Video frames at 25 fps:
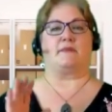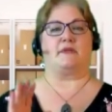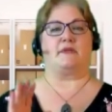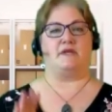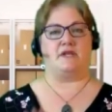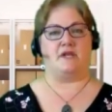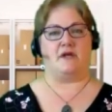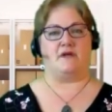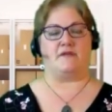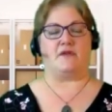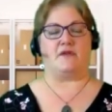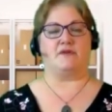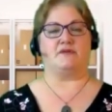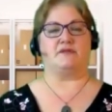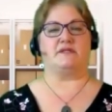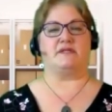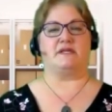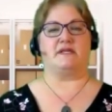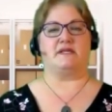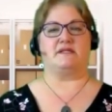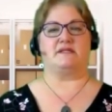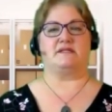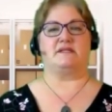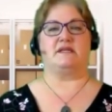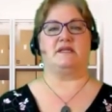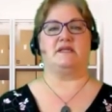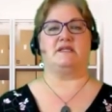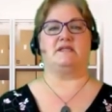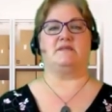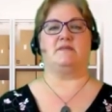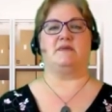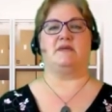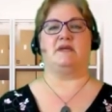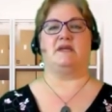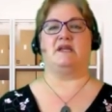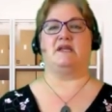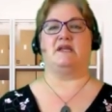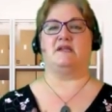you know, those things need to
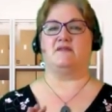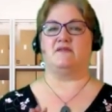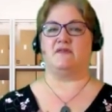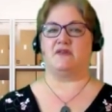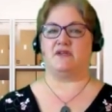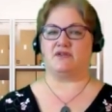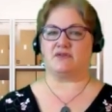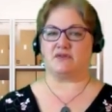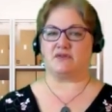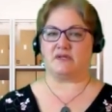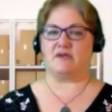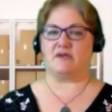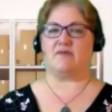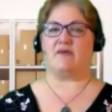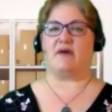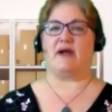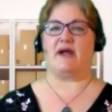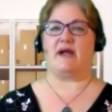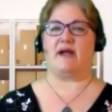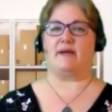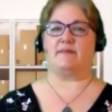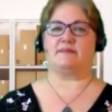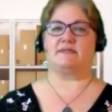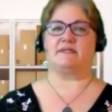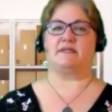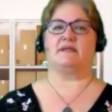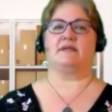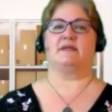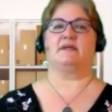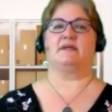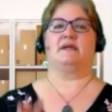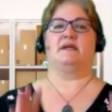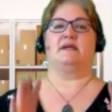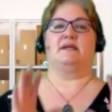be individually wrapped.